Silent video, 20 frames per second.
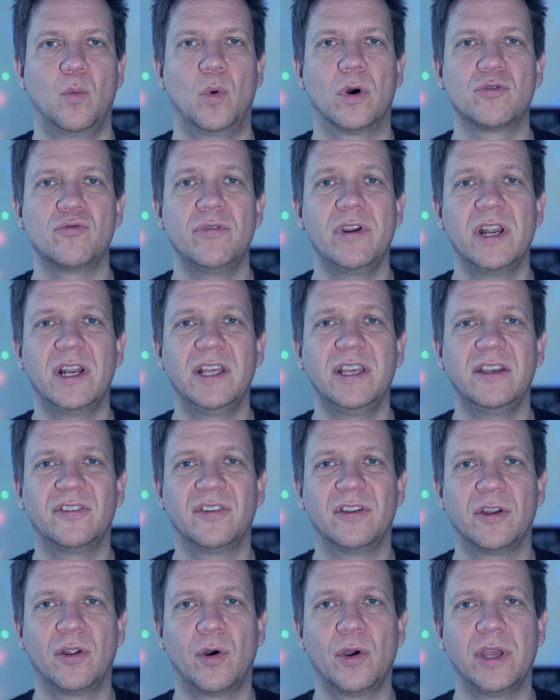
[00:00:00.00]
What really is
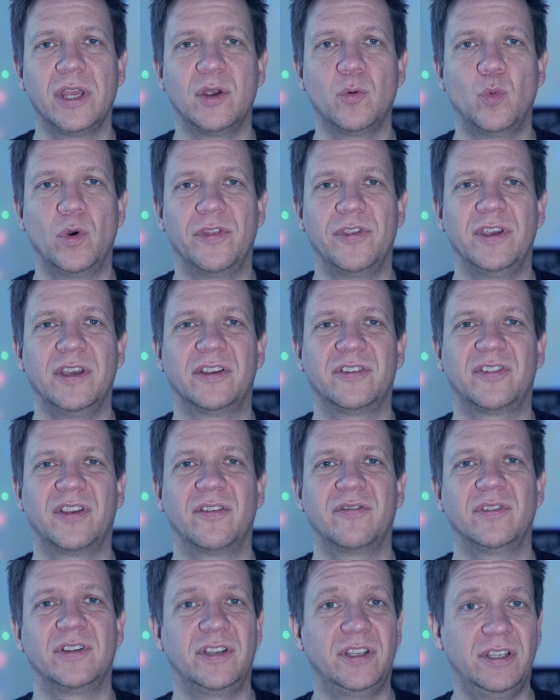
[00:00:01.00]
annoying with the
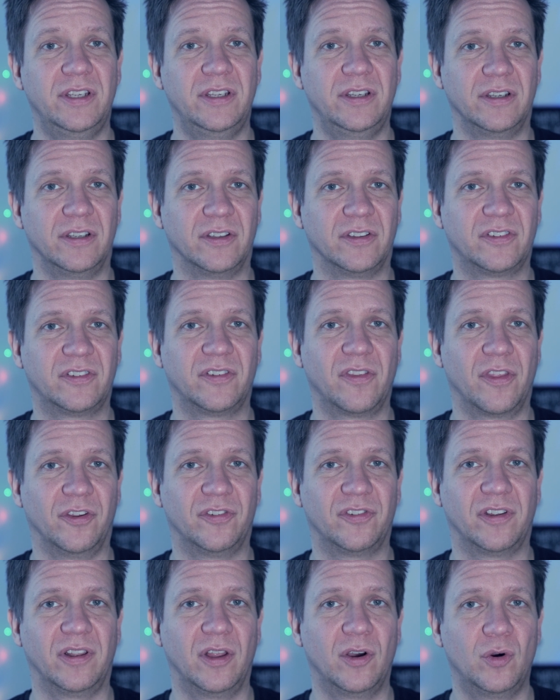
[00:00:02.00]
X70 is the
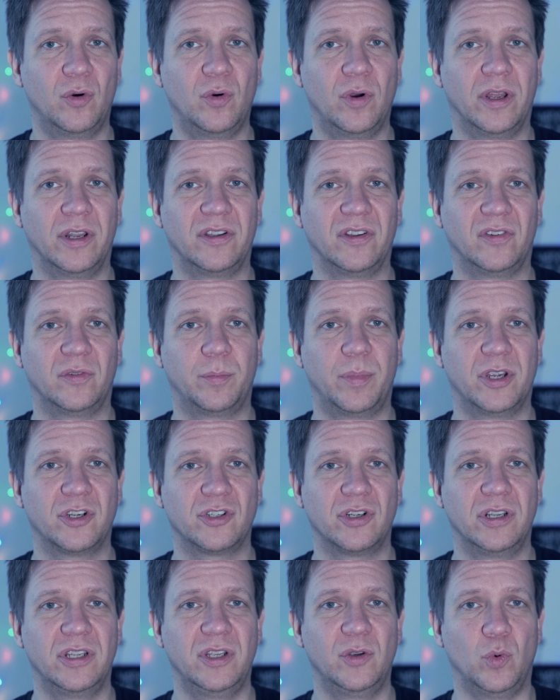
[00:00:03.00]
slow and
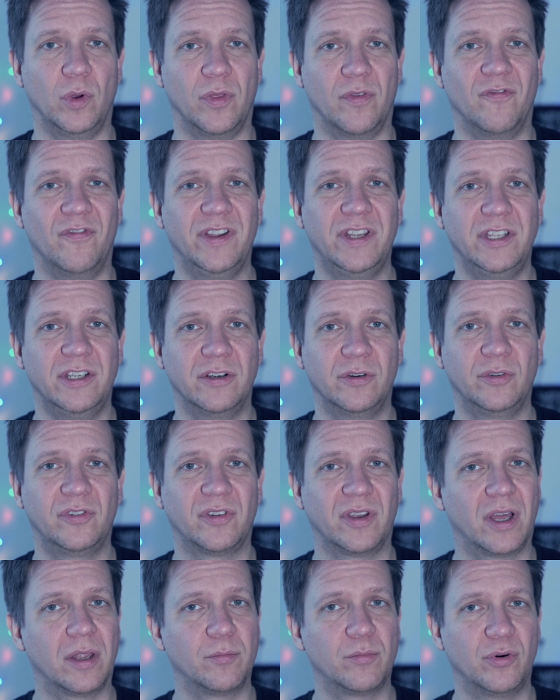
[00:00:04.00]
especially with
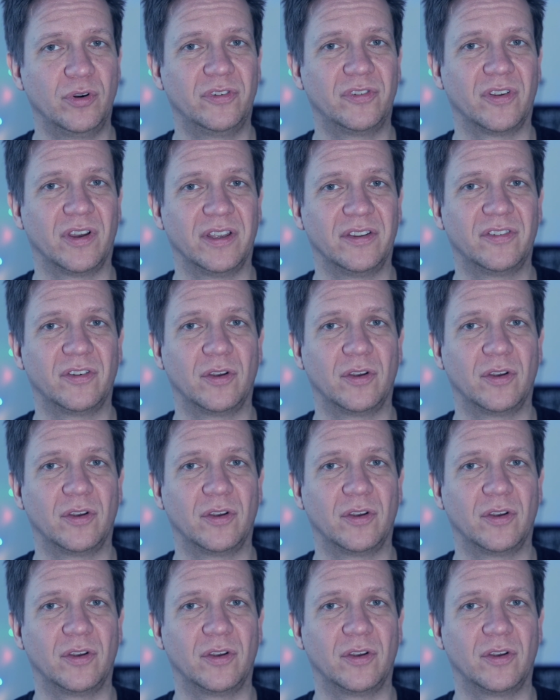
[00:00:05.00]
videos imprecise